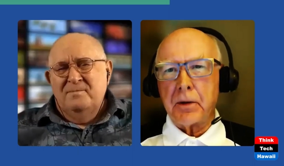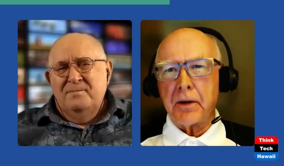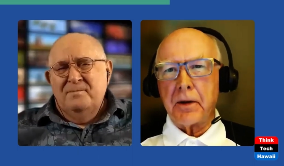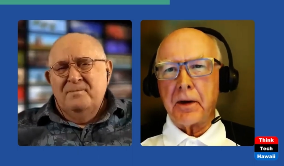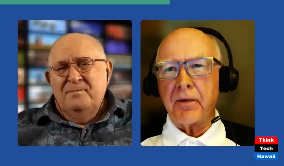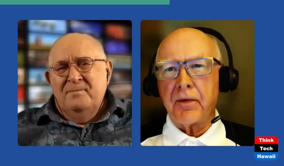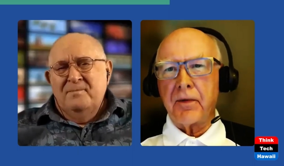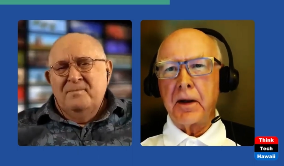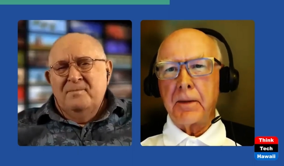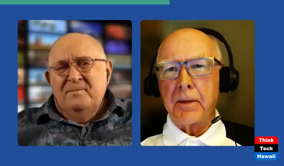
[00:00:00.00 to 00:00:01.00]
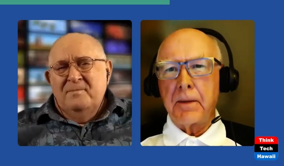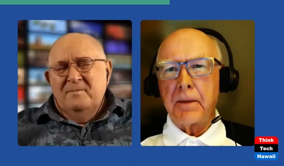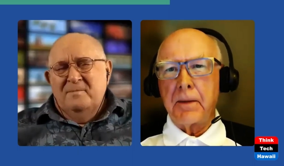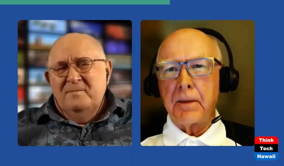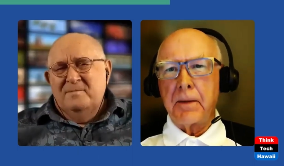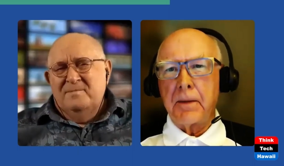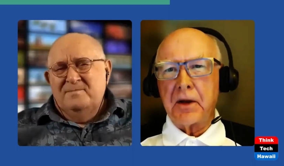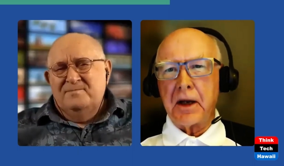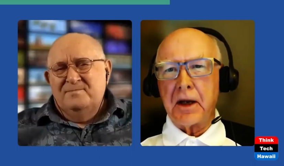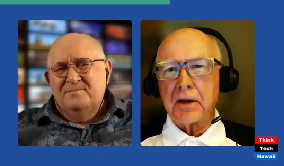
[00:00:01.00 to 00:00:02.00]
Speaker 1: You have
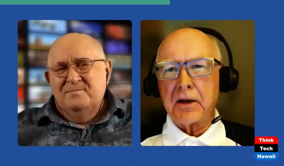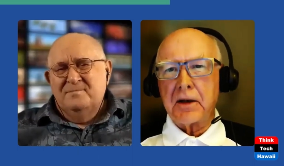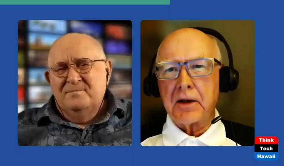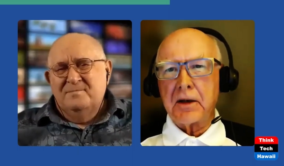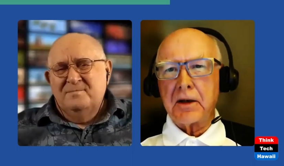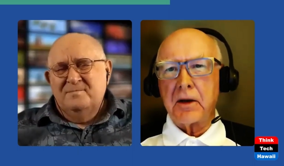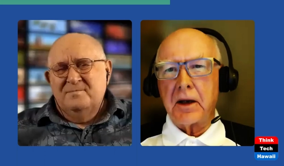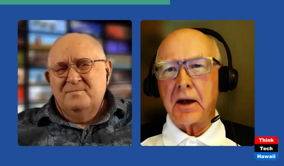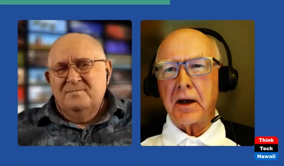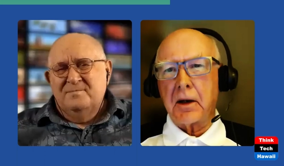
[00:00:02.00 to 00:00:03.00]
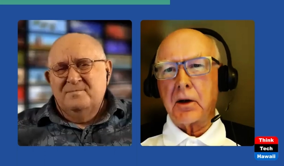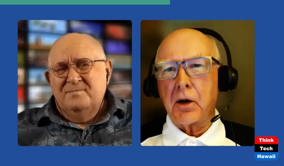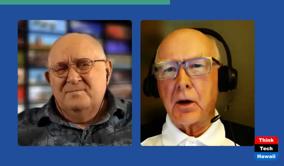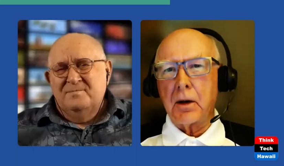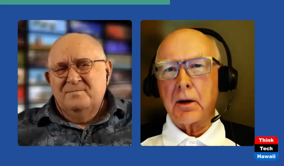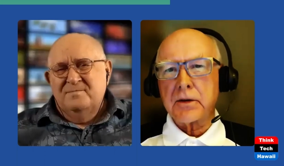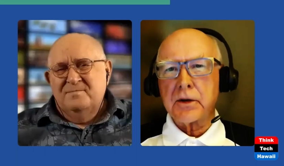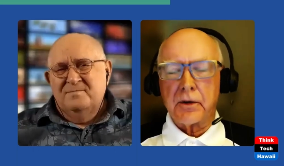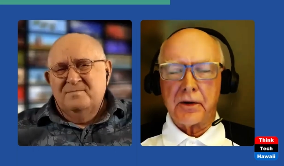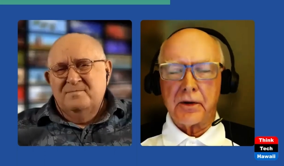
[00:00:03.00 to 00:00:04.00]
stupid things like the
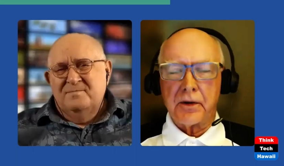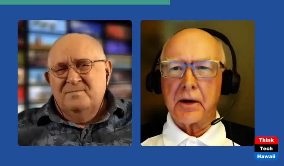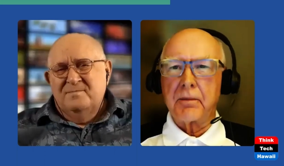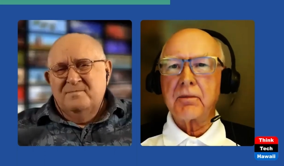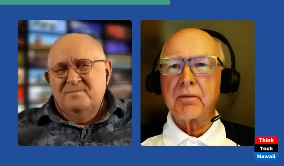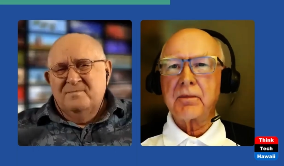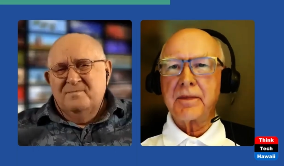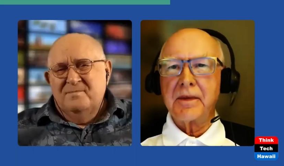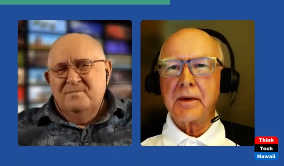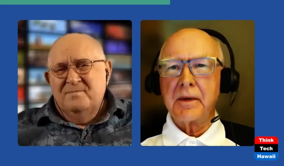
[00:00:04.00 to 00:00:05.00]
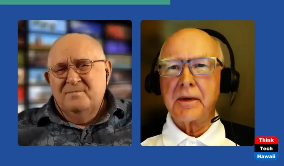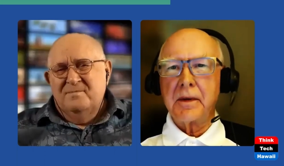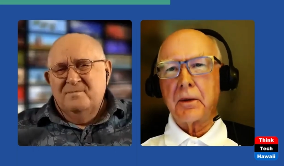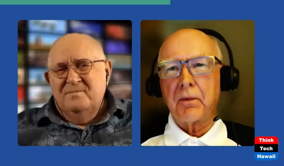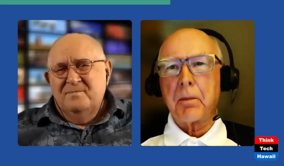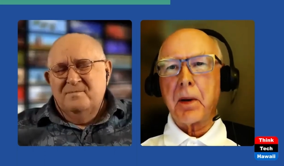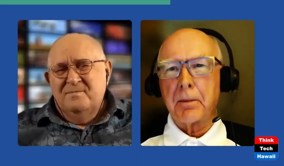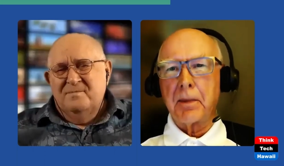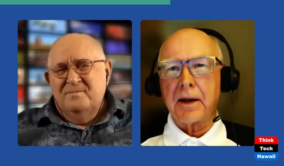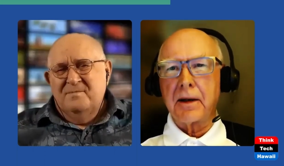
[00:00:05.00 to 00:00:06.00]
Congress or the,
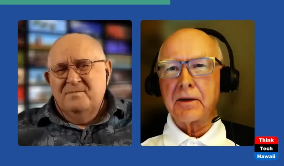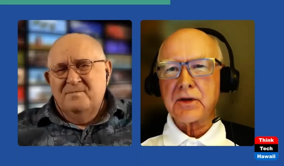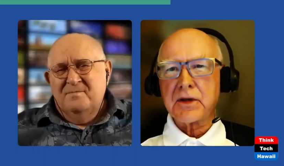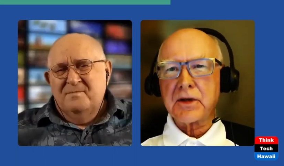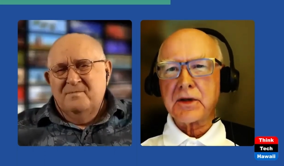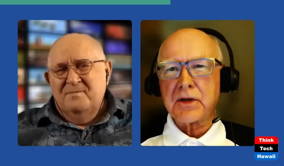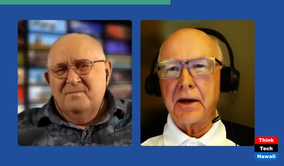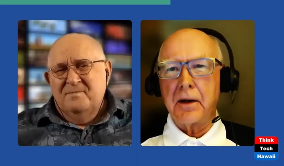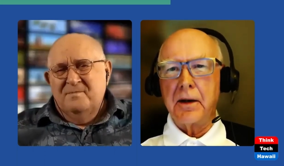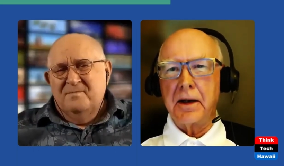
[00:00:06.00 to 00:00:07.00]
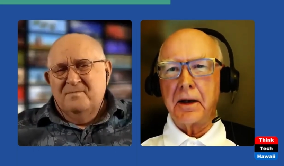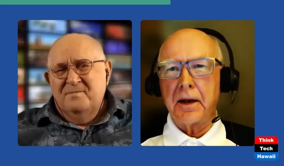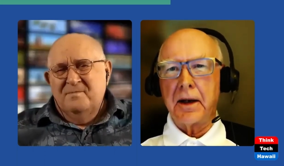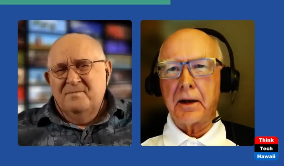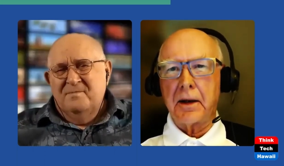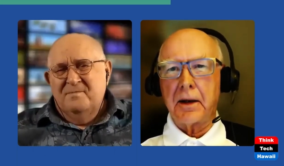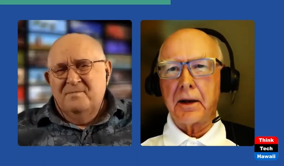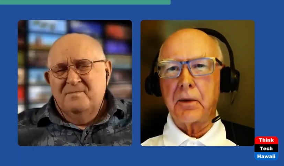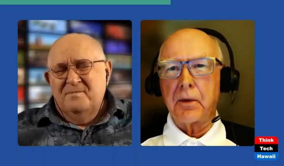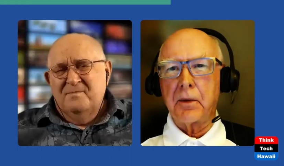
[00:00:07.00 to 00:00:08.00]
Republican side
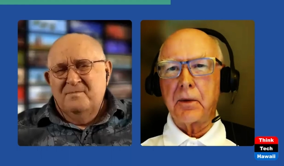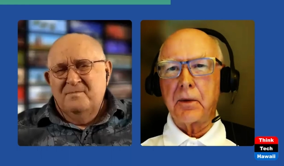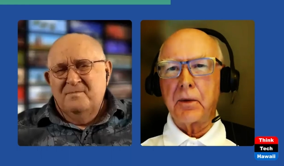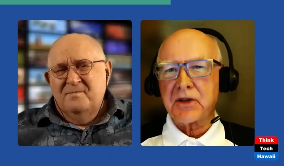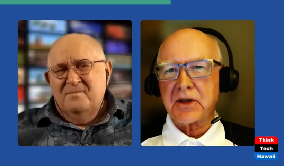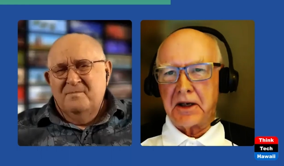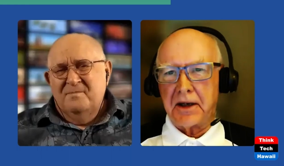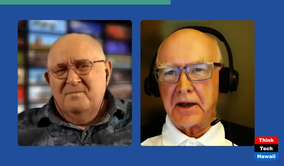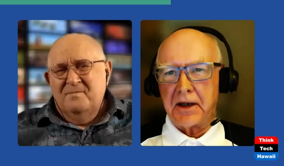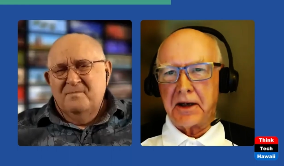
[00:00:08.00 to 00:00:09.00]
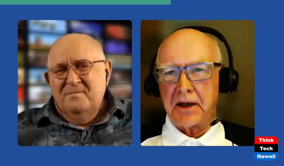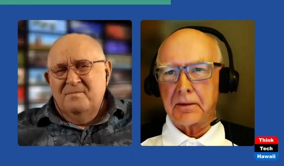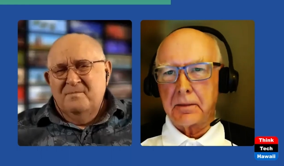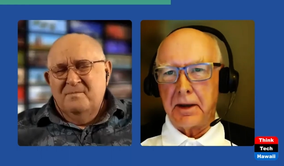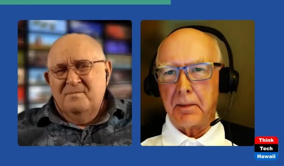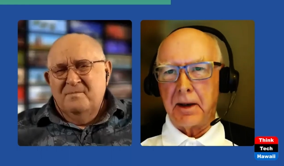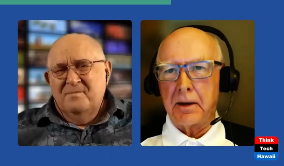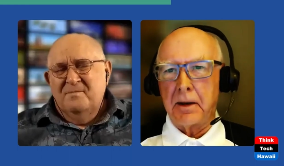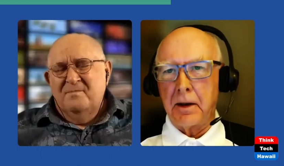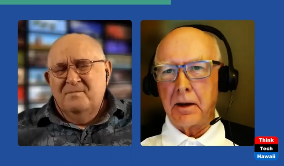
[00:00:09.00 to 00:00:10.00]
dealing with that debt ceiling
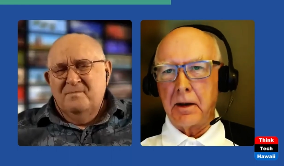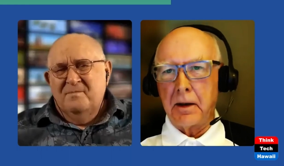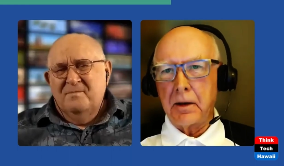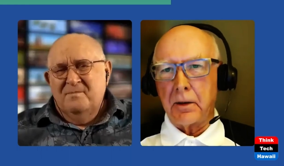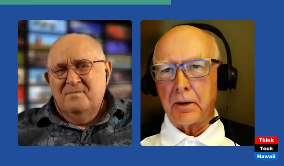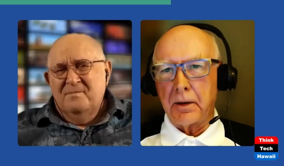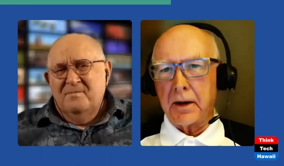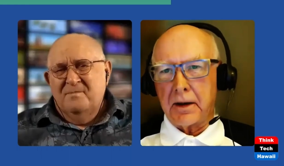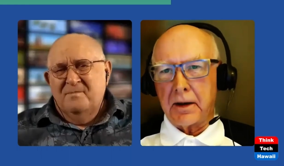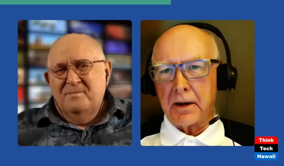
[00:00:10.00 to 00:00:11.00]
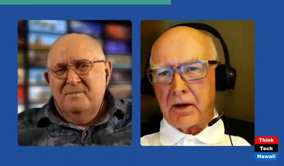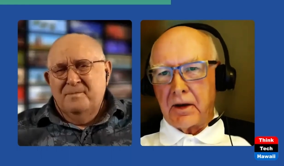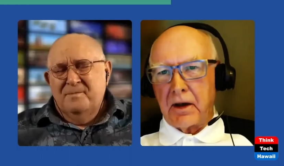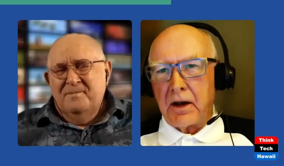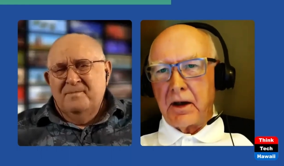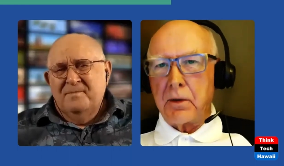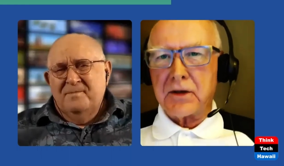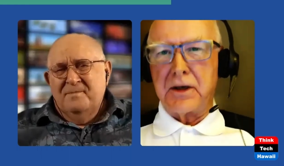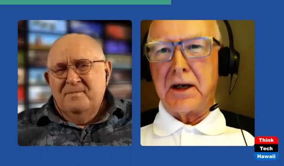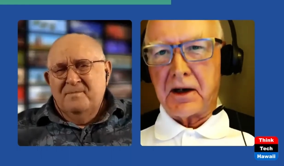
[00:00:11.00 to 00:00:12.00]
limit. Like the
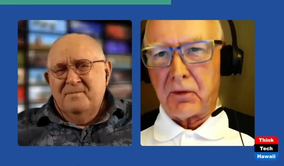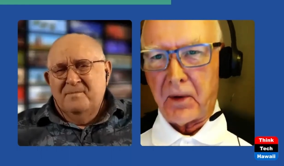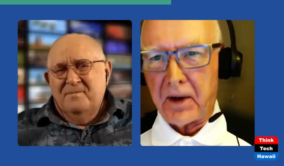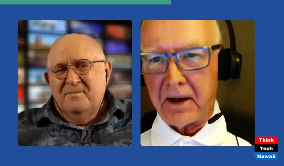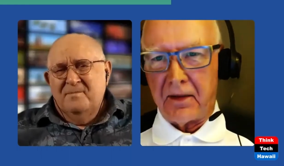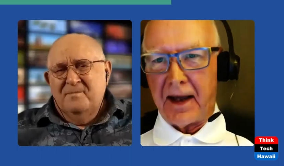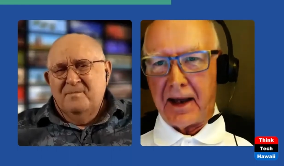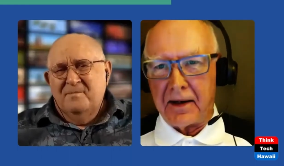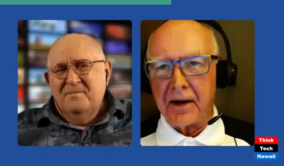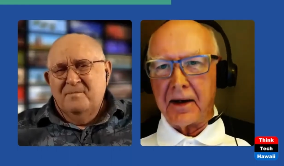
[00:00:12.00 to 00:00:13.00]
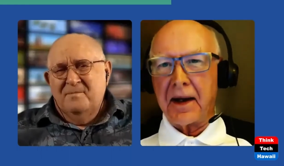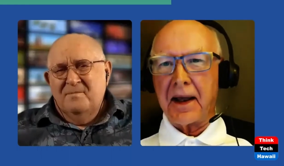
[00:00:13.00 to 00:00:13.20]
U.S. needs to get rid